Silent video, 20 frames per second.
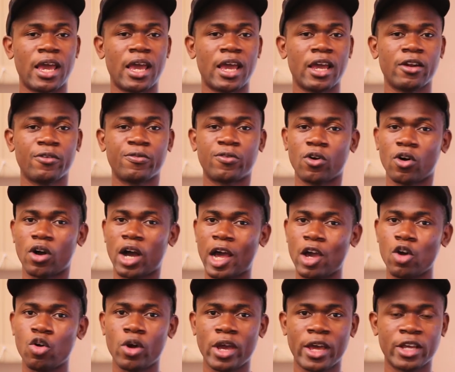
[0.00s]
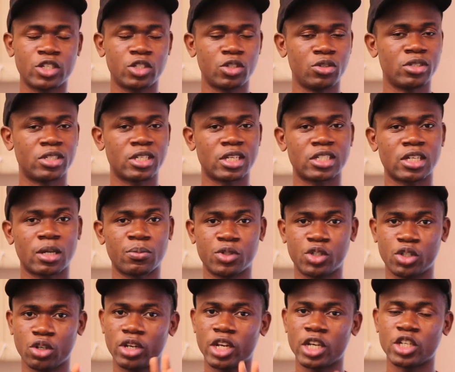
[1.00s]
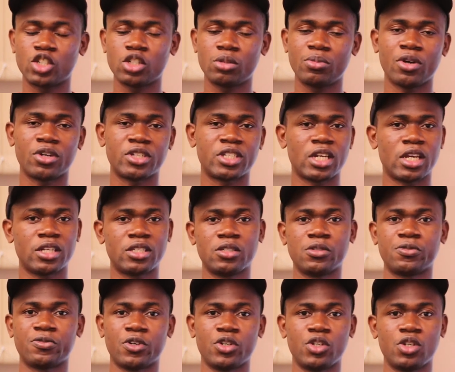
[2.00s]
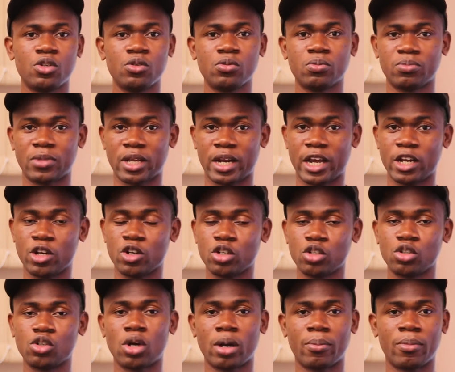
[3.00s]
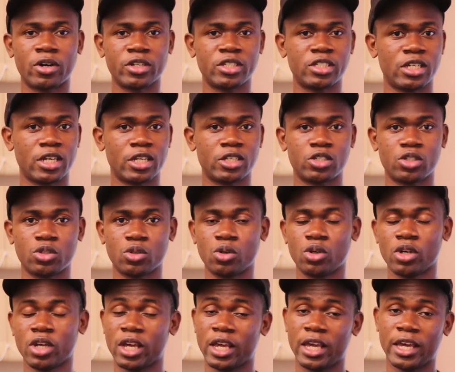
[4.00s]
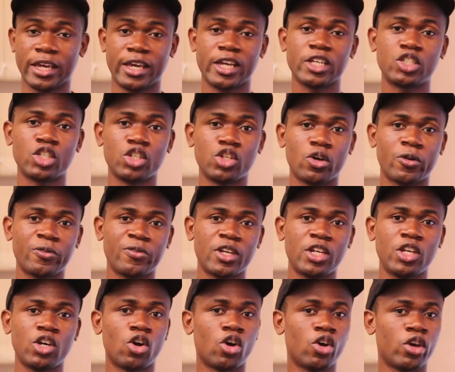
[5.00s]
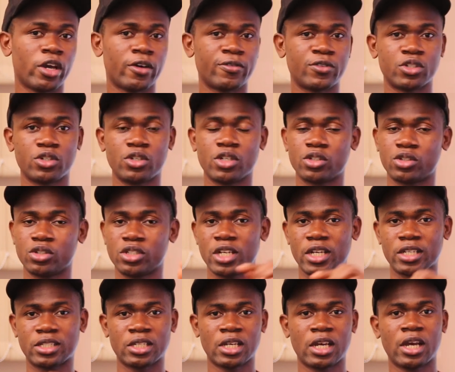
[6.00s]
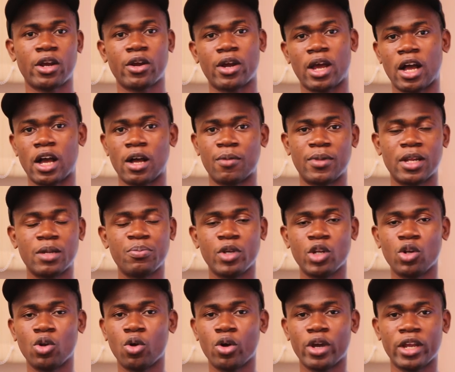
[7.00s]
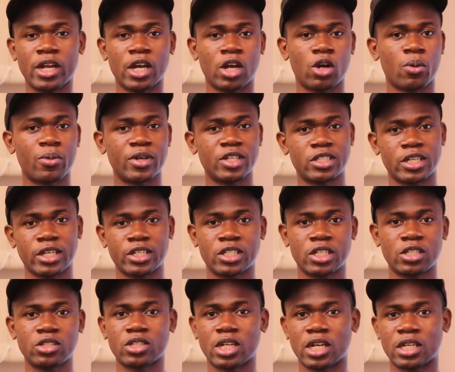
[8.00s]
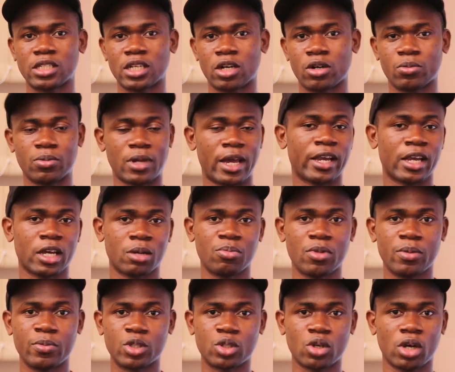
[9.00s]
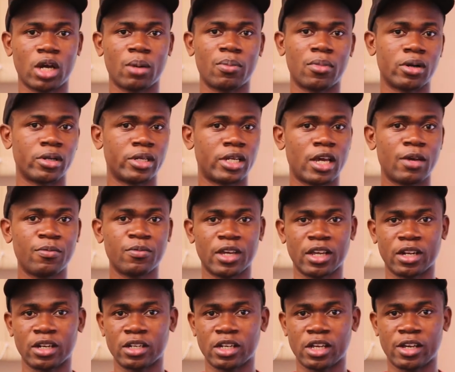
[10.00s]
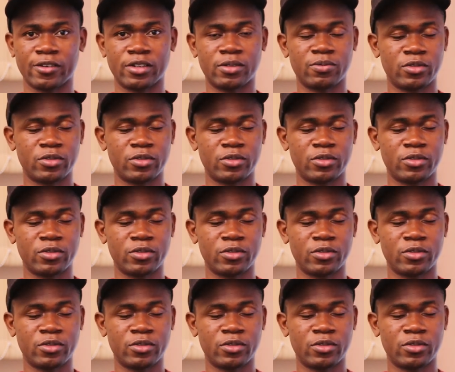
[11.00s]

And for iOS users, I'm sure there should be alternatives for you that I don't know about yet. So in case you know of any, all you have to do is to just um, let me know in the comment section so that I'll, I can maybe talk about them in uh,